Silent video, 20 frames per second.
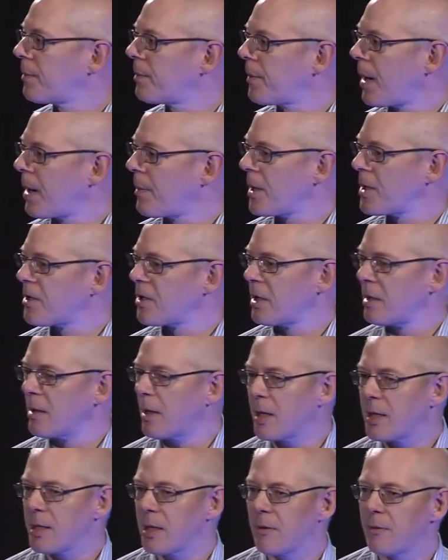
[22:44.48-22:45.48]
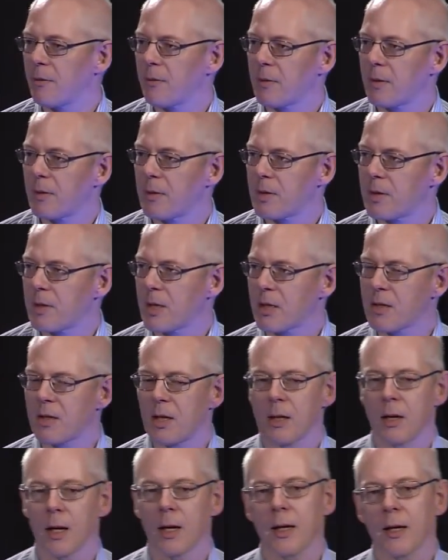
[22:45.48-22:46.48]
published in
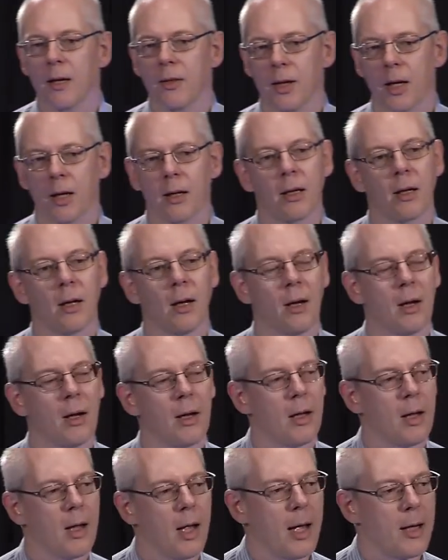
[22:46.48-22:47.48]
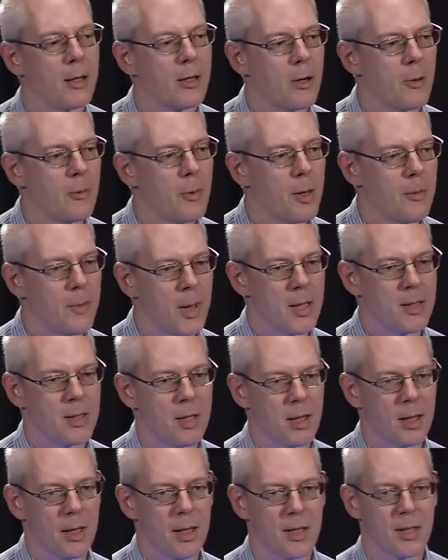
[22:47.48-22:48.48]
1969, I think. And Conway
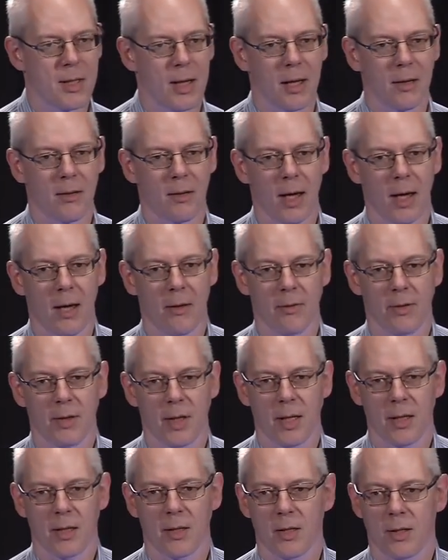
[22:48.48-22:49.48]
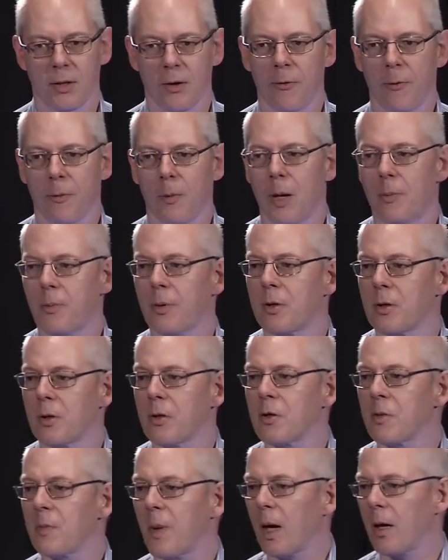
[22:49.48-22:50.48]
basically said that the software
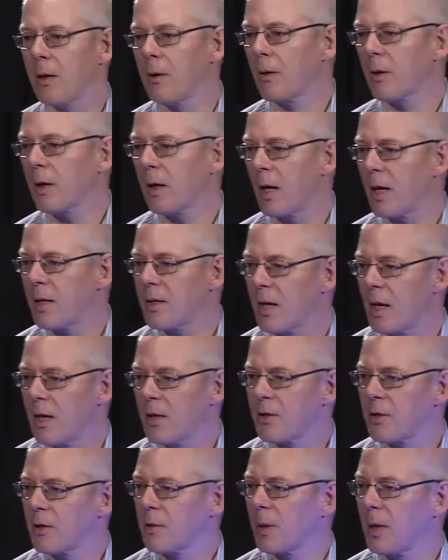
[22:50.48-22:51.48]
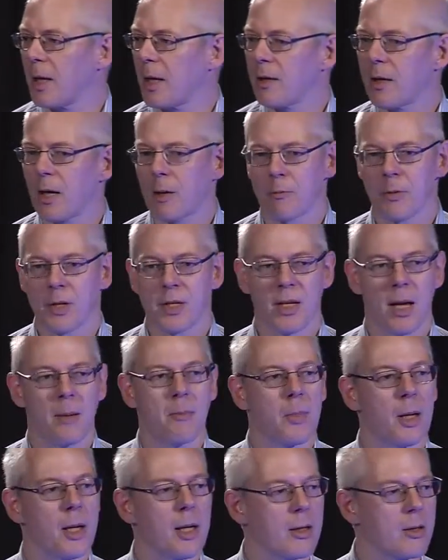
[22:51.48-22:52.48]
produced by an organization will end up
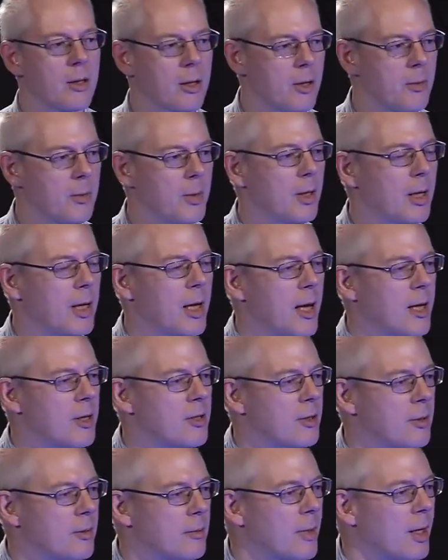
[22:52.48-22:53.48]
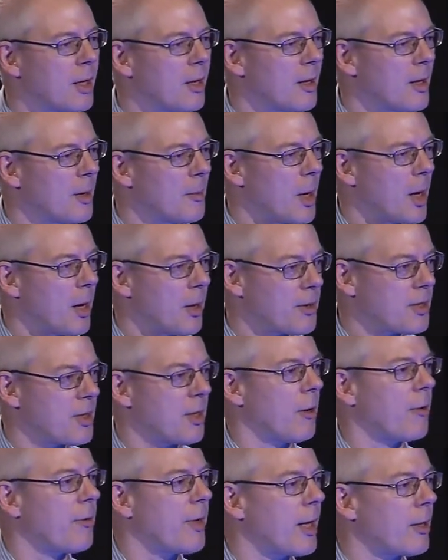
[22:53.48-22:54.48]
resembling the communication paths
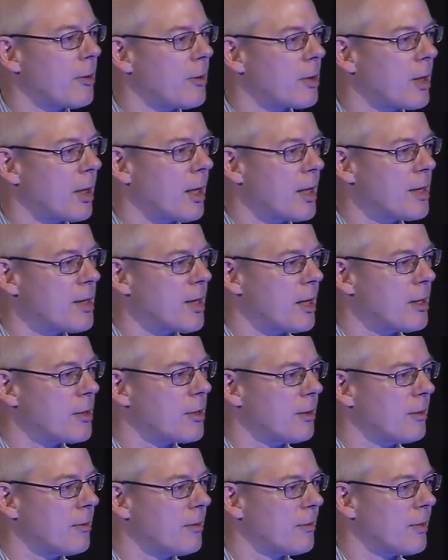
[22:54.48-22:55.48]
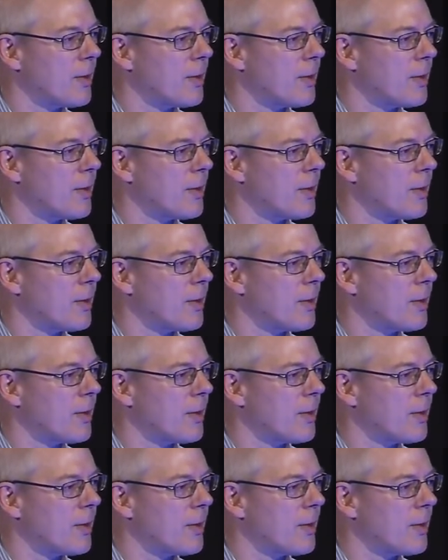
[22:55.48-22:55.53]
of that organization.